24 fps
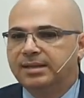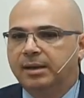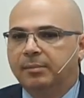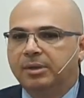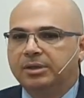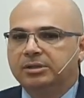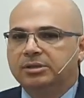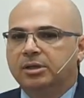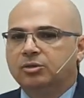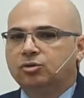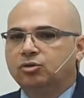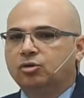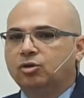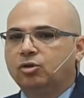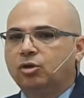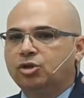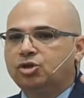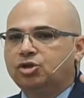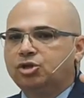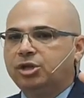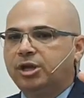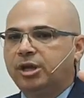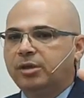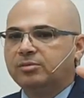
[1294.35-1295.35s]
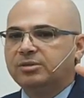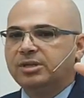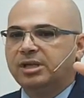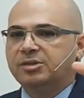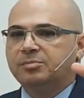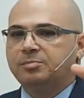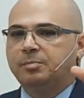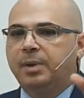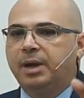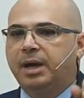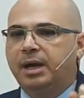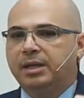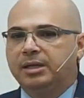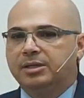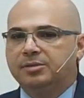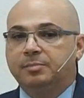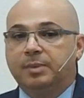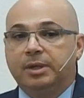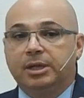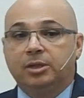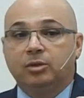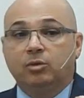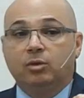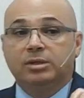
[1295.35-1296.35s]
He takes care of the smallest details in
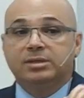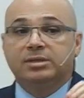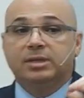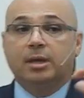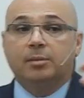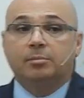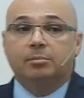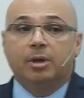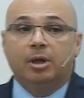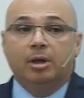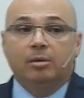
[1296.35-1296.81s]
our lives.